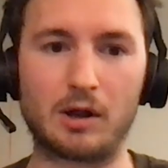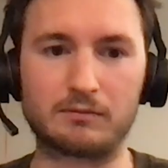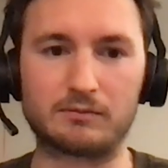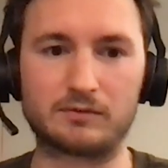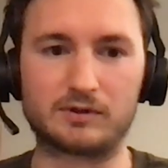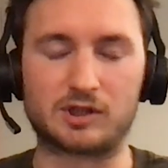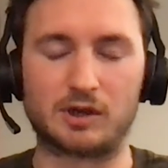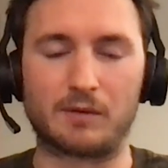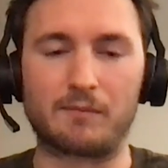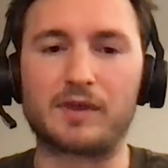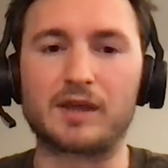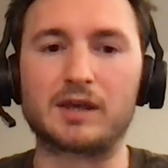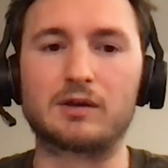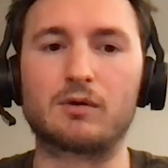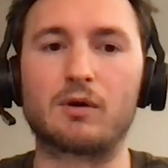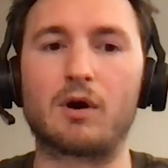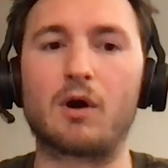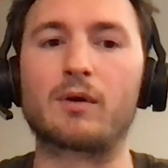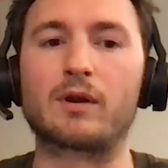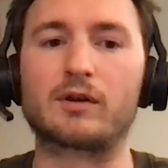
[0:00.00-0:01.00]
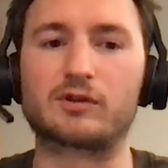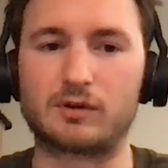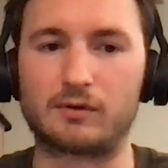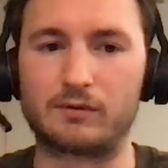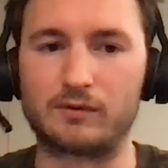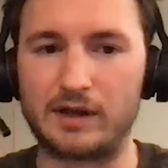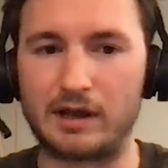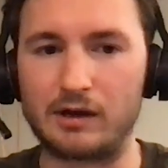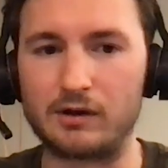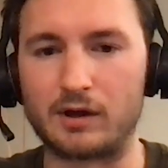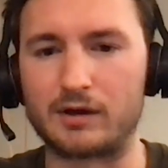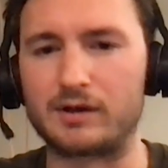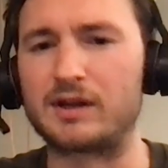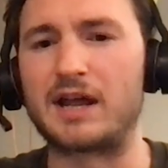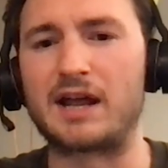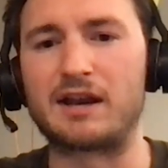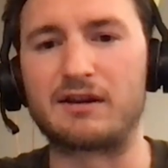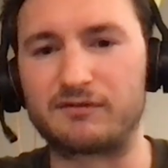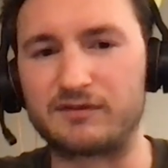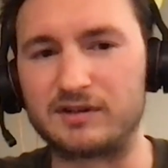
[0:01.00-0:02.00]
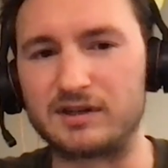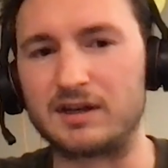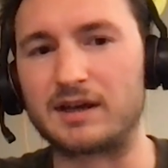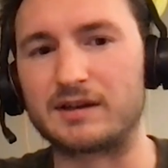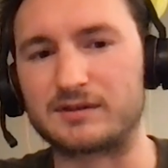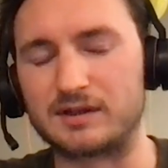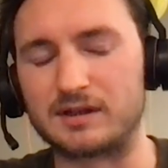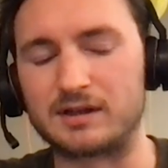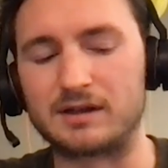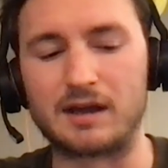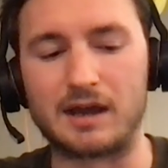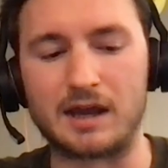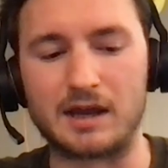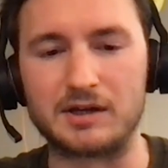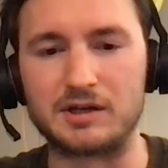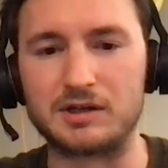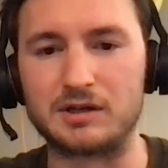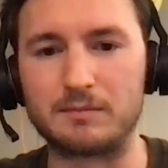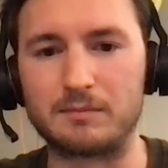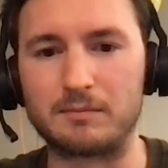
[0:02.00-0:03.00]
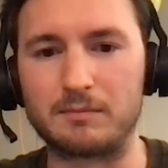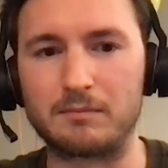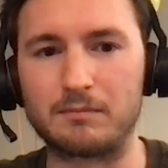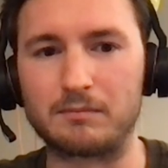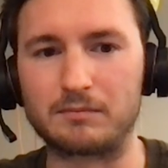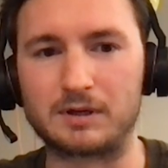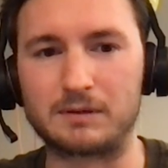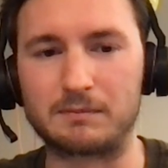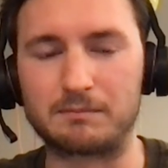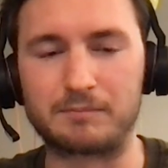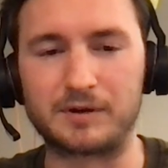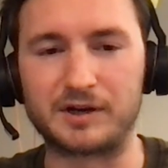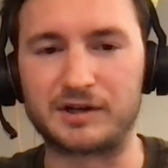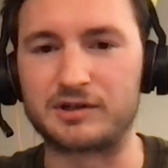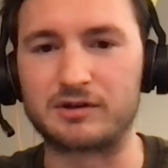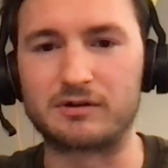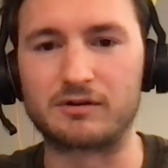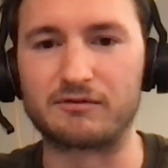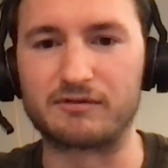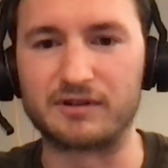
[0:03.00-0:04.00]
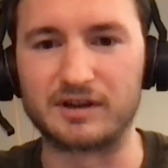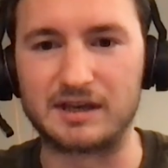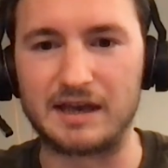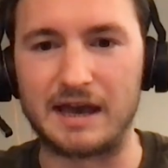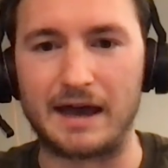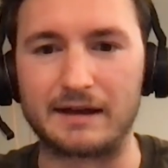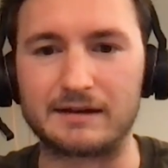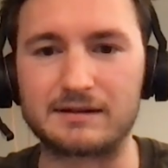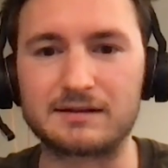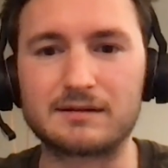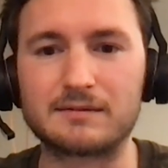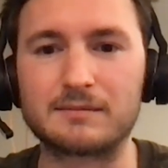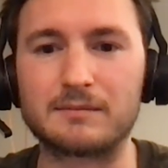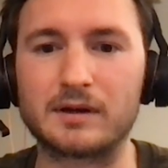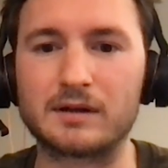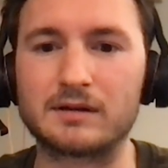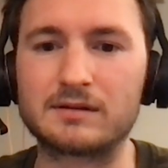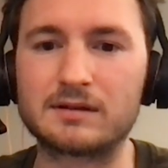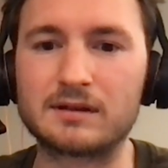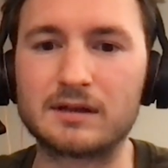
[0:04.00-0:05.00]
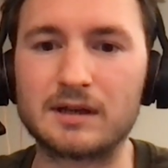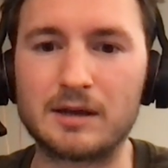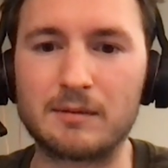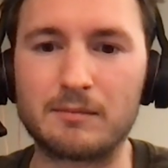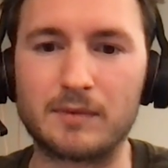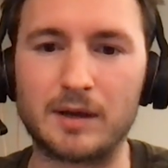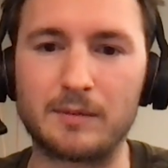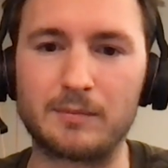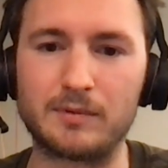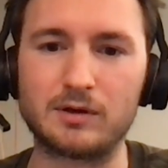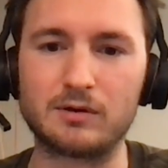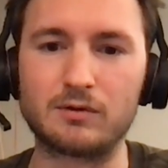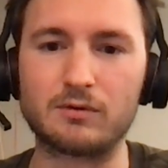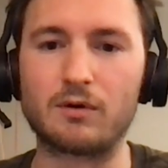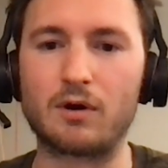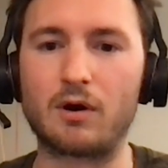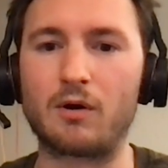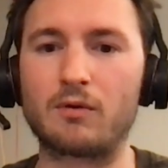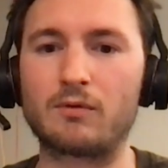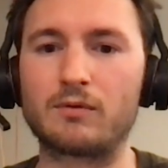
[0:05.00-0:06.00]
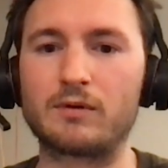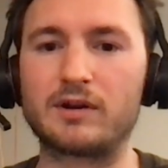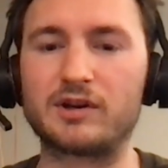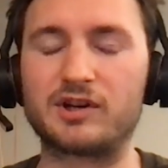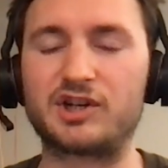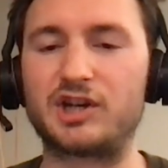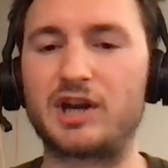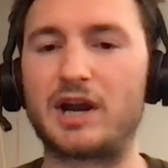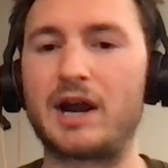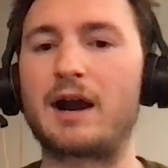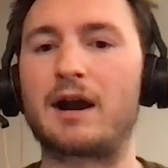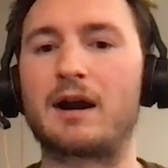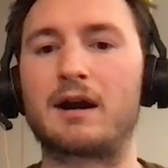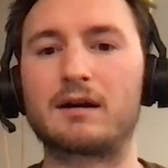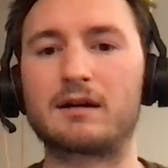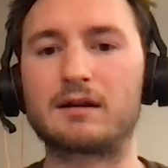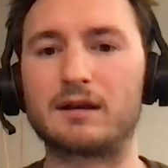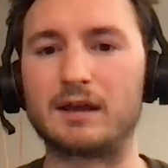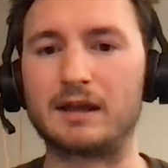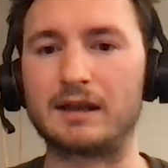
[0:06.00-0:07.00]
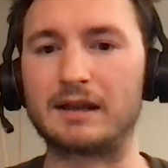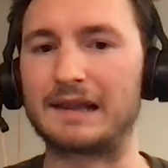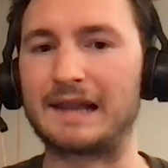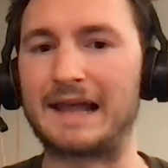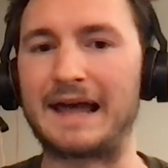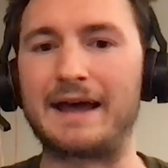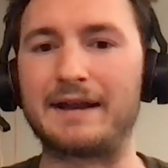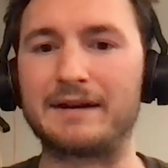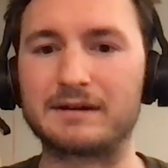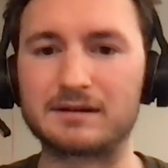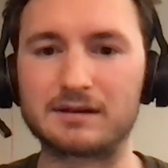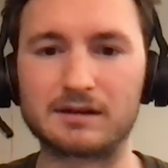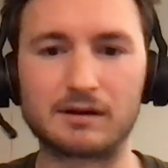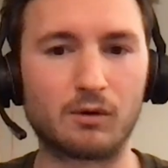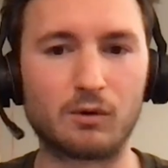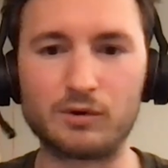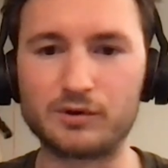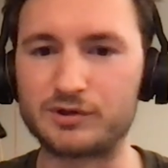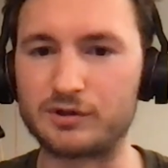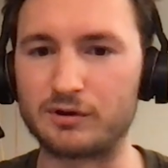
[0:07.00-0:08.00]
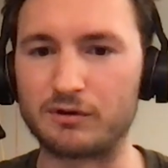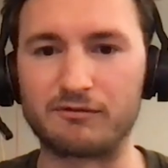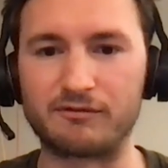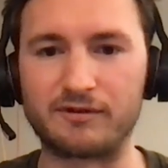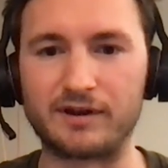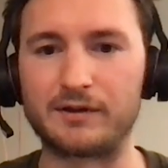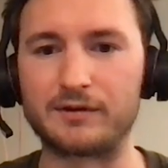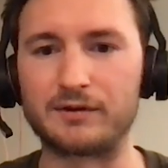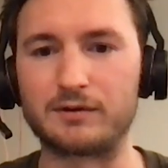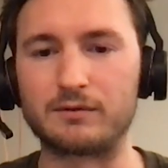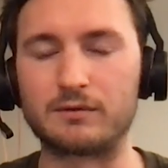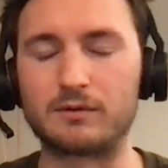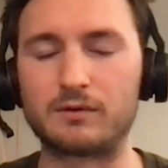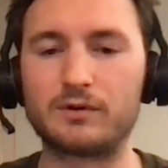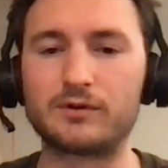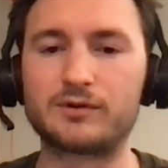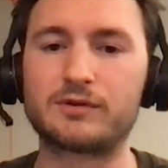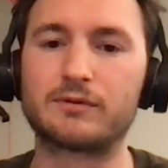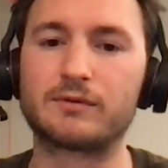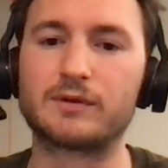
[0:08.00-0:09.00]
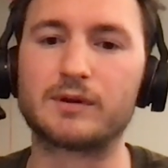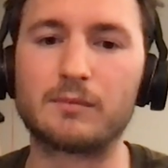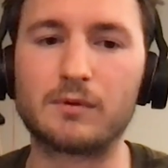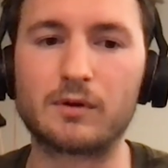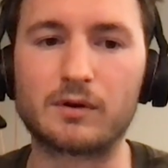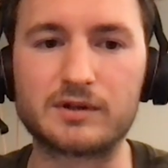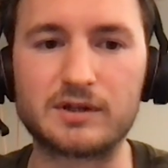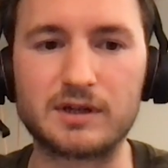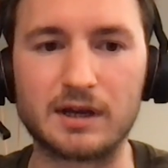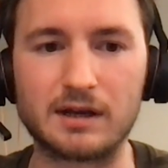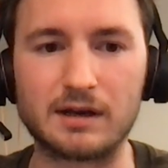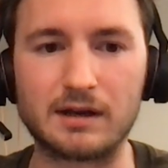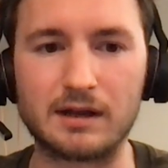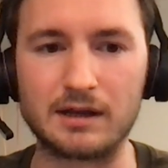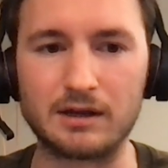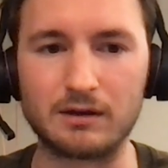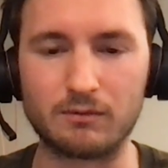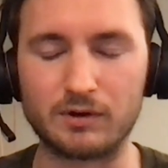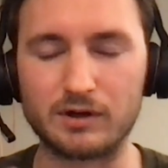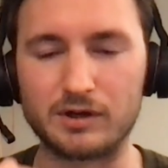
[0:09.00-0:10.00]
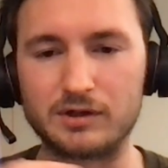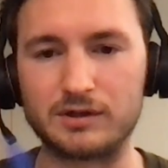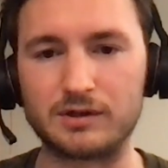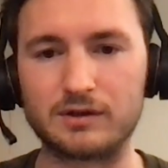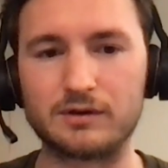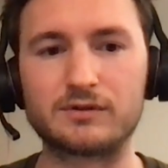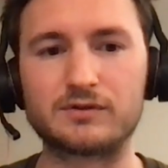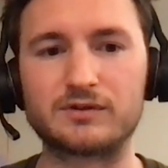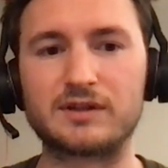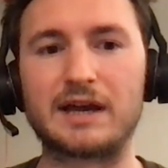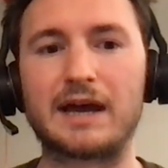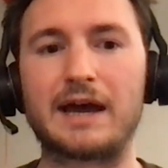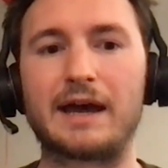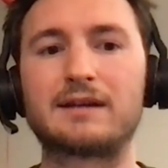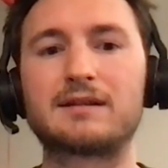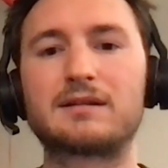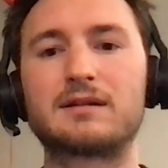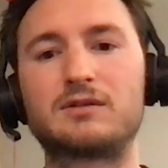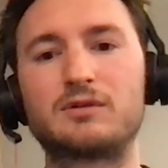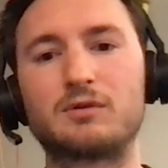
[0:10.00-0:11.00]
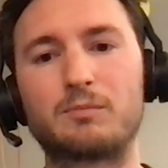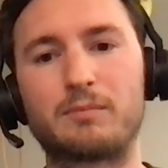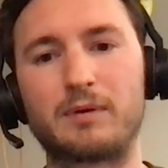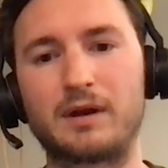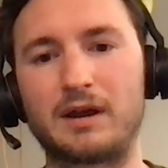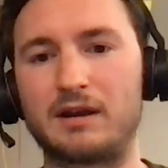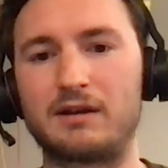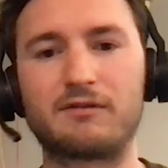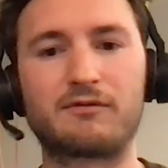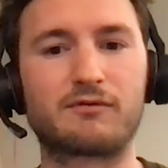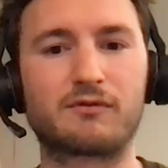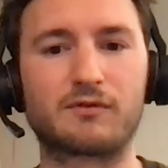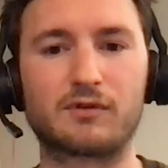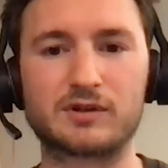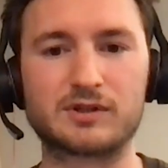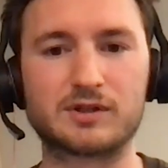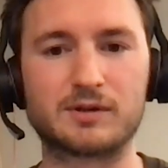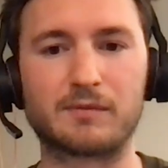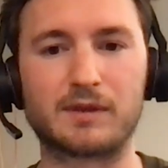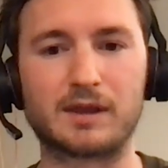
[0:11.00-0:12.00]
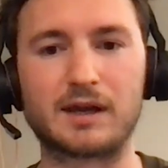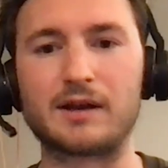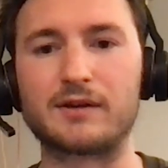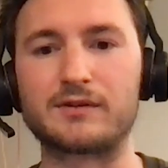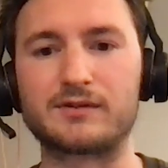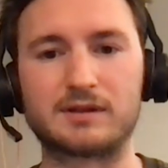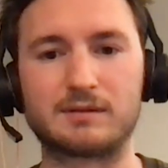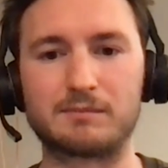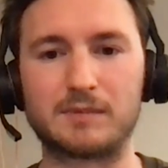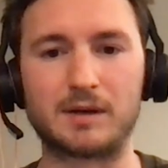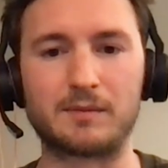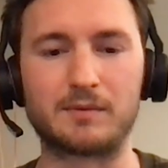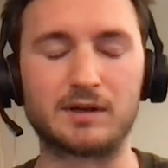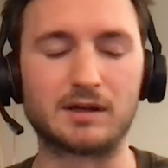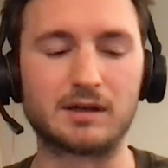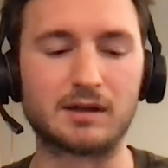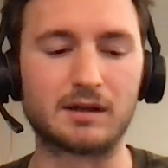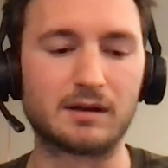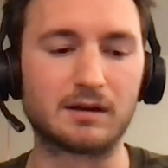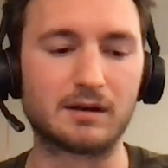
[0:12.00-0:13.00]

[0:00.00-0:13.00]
something you own. So not an NFT as in a picture of a cat, but maybe you own a share in land, also value, also on the blockchain, and you want to use that to pay for something else, and maybe